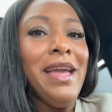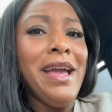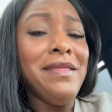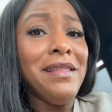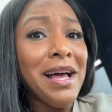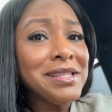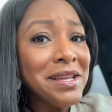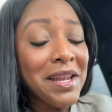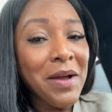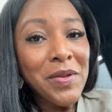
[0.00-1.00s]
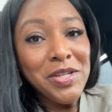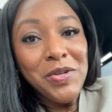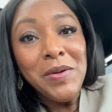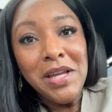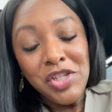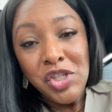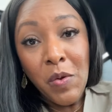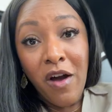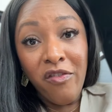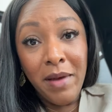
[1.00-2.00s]
And the last thing that I want to do is
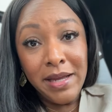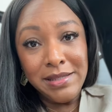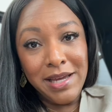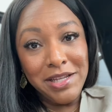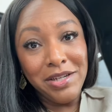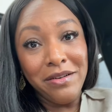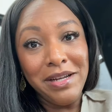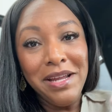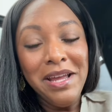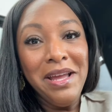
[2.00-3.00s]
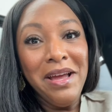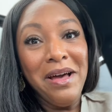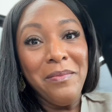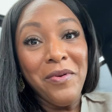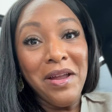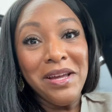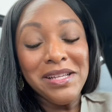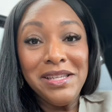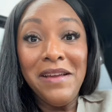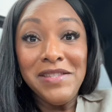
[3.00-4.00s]
show off my sanitary
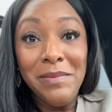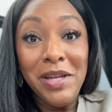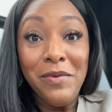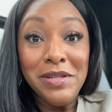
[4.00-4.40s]
products if somebody were